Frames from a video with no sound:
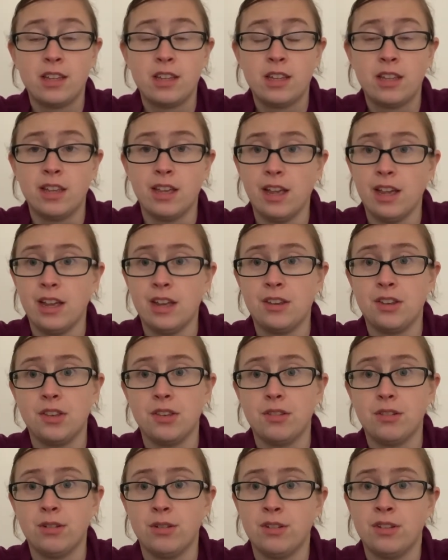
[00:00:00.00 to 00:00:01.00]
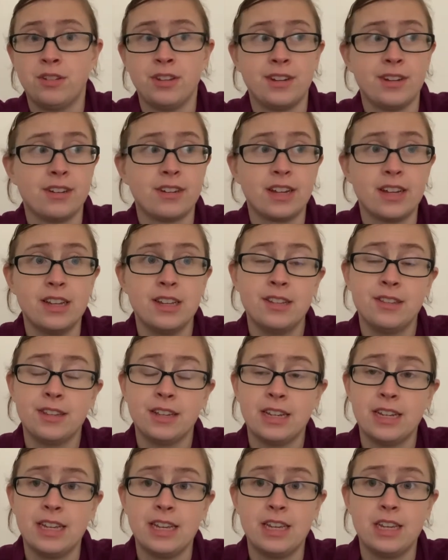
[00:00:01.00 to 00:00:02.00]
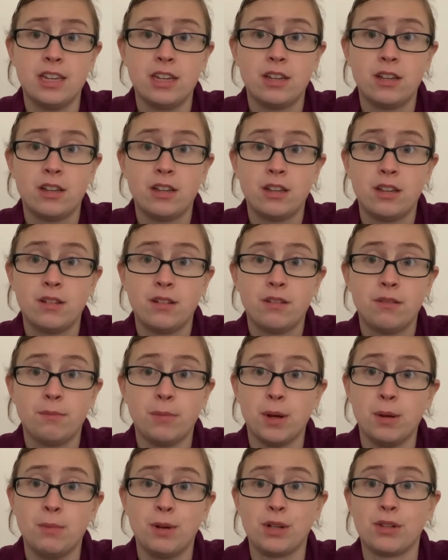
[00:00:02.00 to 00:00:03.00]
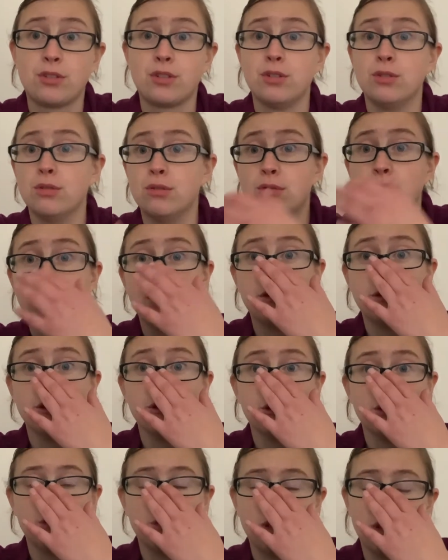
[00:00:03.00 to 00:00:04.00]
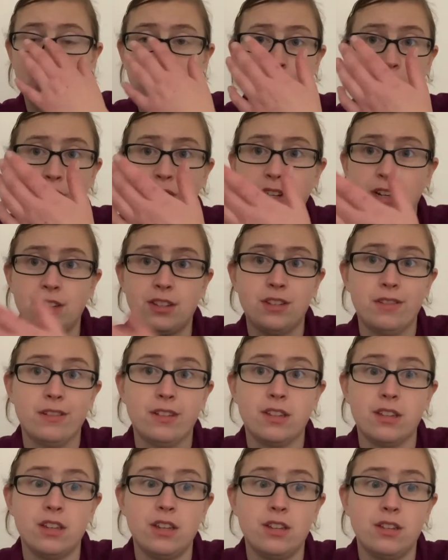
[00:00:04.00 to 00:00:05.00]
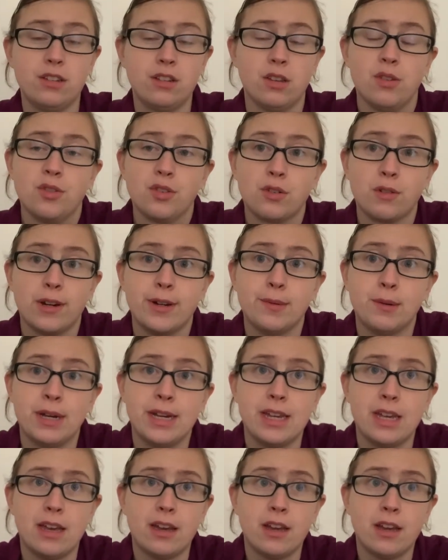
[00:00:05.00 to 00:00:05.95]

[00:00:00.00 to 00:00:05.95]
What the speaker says: and on a dedicated day by my school for non-screen activities is a great way.